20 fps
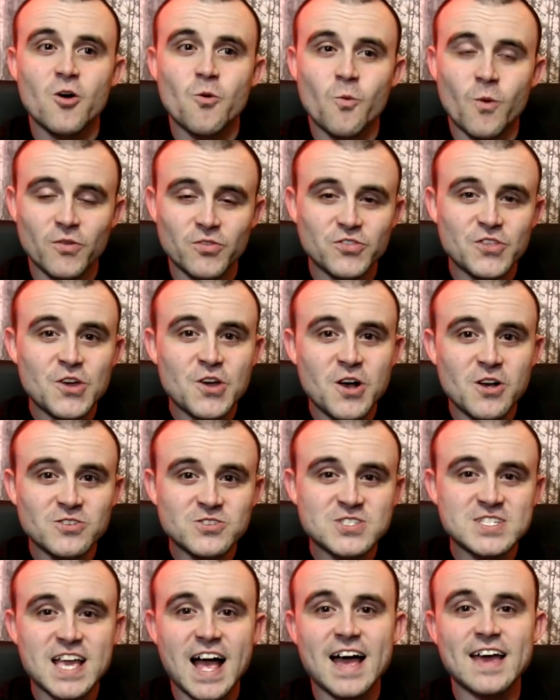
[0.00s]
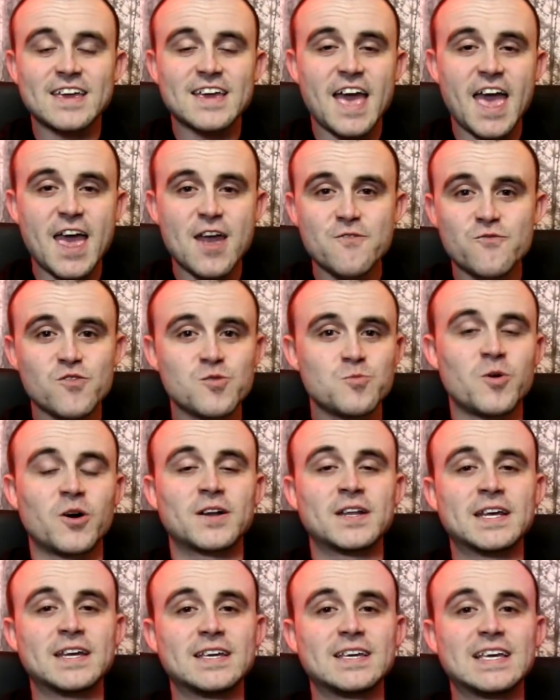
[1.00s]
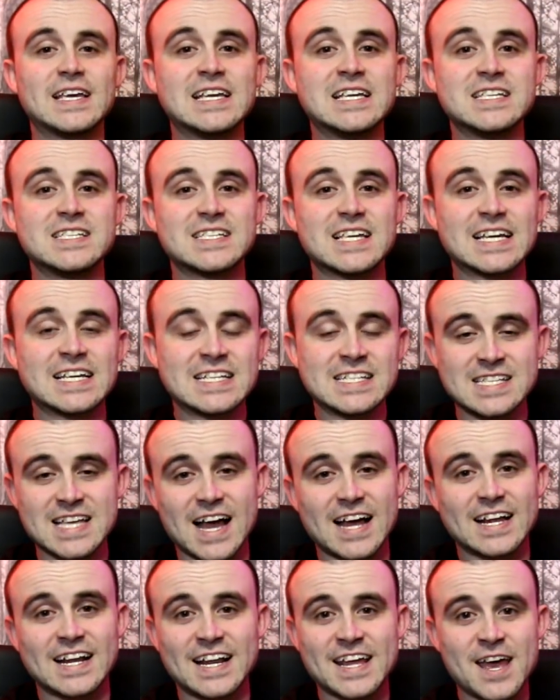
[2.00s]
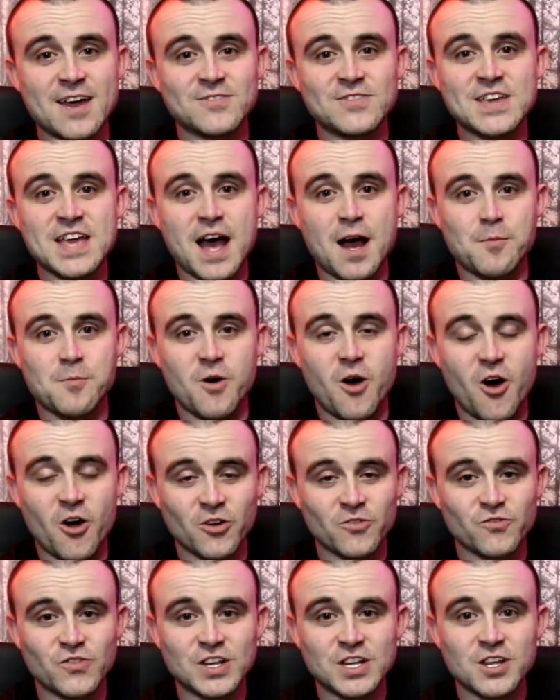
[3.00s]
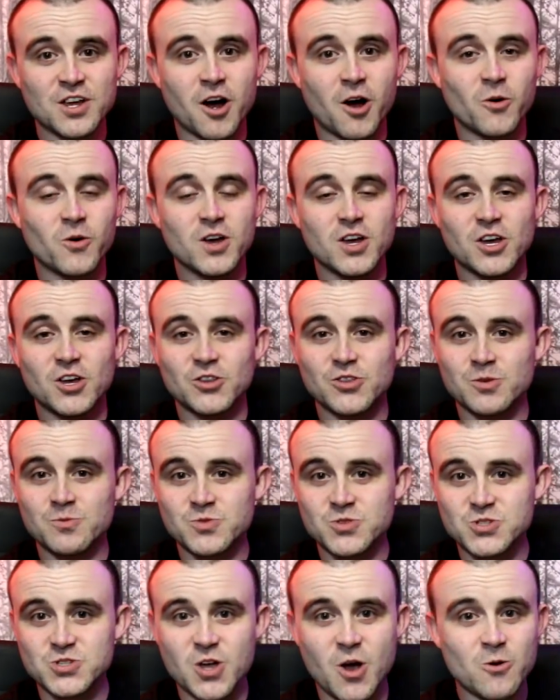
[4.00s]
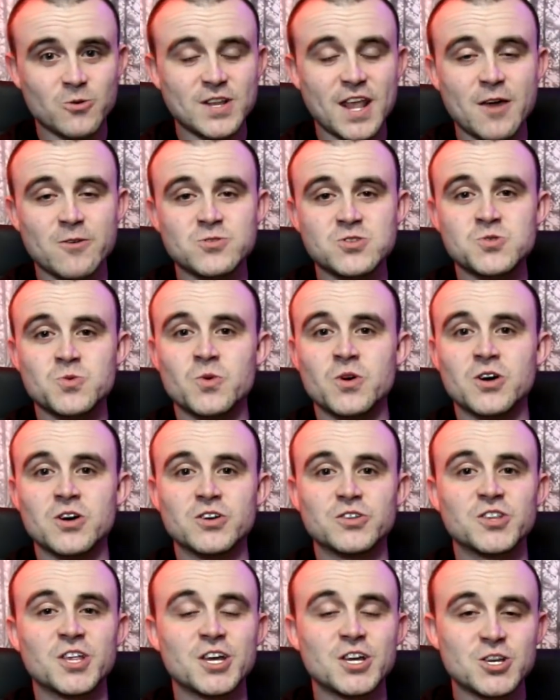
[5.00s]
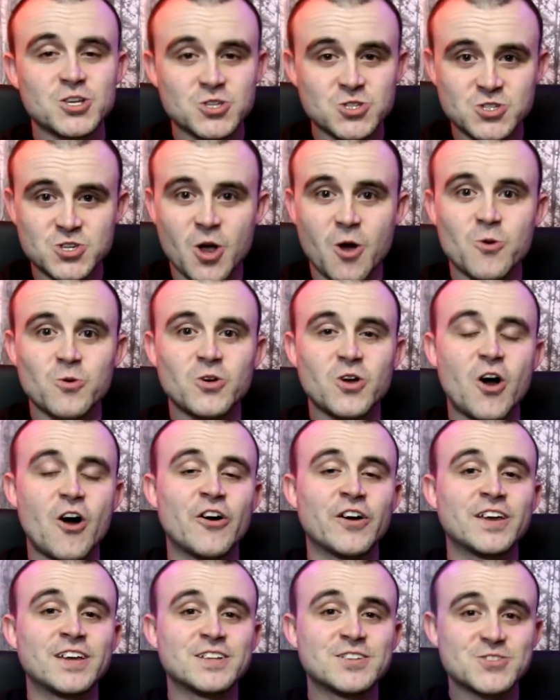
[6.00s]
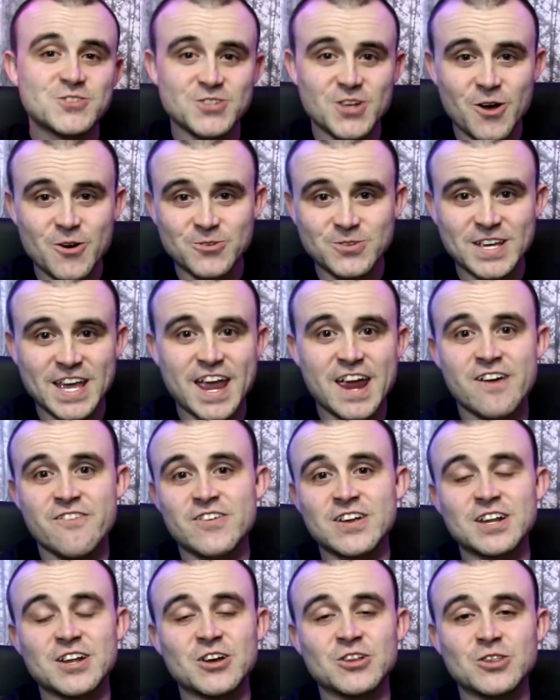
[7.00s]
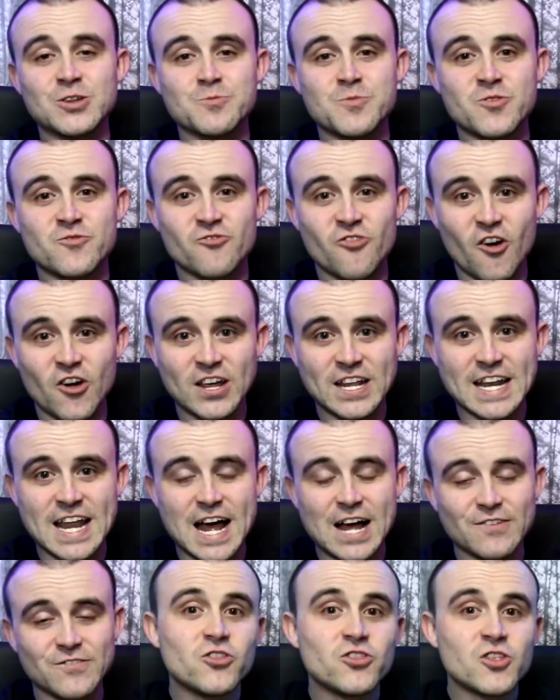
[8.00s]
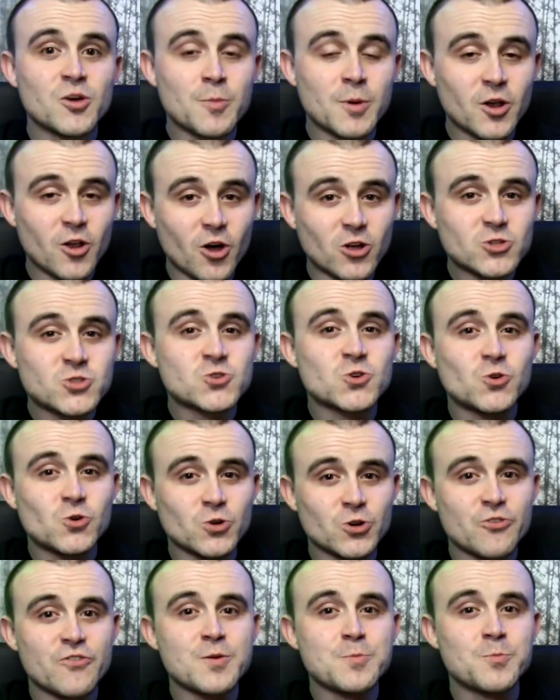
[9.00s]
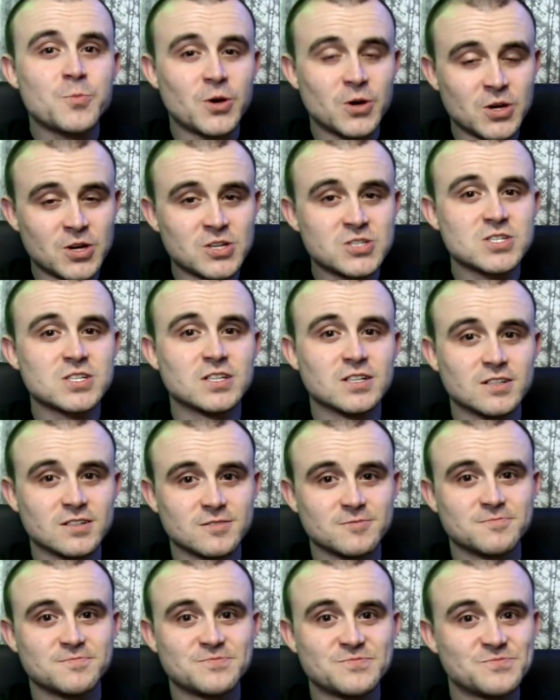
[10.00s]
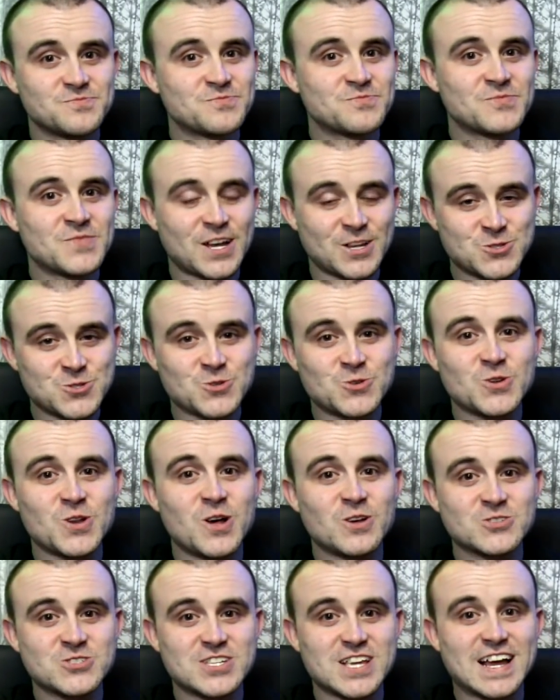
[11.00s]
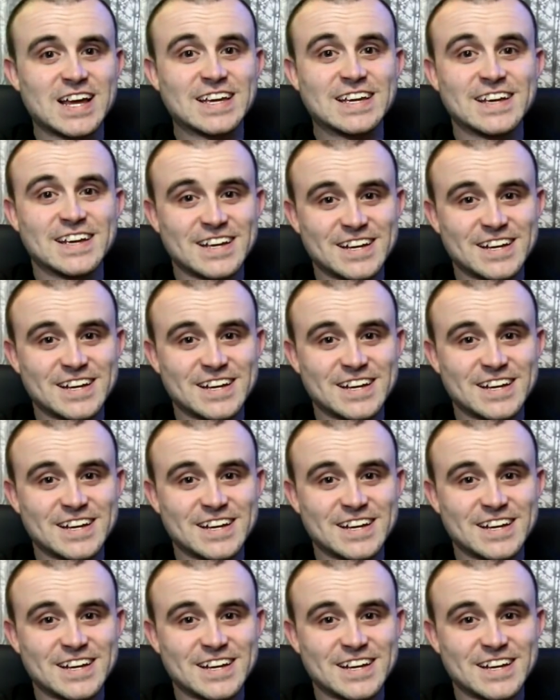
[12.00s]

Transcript: One thing I'll say, everybody is exactly how they am on video. Them so down to earth, so kind, so caring, and them a right laugh. Them a lot taller in person That's all I'll say.